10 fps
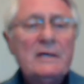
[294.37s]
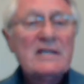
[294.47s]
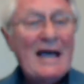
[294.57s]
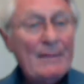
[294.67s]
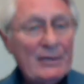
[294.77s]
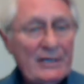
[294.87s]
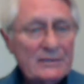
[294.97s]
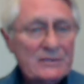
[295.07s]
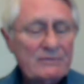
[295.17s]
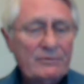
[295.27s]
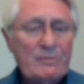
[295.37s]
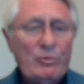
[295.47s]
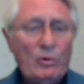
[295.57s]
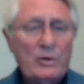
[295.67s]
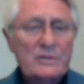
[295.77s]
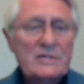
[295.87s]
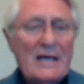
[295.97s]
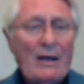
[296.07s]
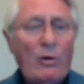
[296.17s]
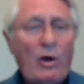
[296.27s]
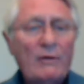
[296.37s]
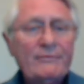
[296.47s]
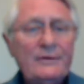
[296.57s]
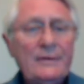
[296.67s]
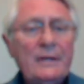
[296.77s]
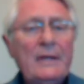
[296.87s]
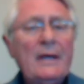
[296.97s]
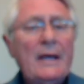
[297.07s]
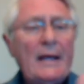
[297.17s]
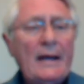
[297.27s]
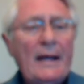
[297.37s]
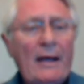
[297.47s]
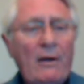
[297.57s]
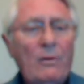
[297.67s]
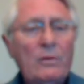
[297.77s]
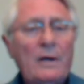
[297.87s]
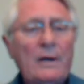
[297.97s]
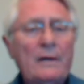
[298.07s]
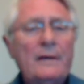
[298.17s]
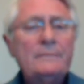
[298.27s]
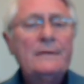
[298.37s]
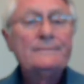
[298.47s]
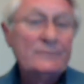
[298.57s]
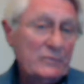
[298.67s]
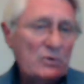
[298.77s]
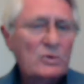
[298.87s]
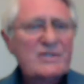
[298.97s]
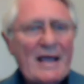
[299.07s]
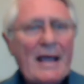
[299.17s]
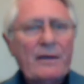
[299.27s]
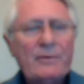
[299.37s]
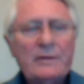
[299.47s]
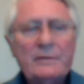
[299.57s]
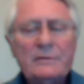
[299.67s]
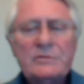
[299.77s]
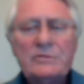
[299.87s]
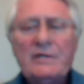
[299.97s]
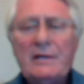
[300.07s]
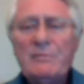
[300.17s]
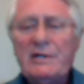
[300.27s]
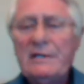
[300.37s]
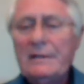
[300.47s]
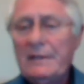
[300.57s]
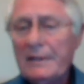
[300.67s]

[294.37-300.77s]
Timeliness of reports, how often and how, of course, accurate should they be?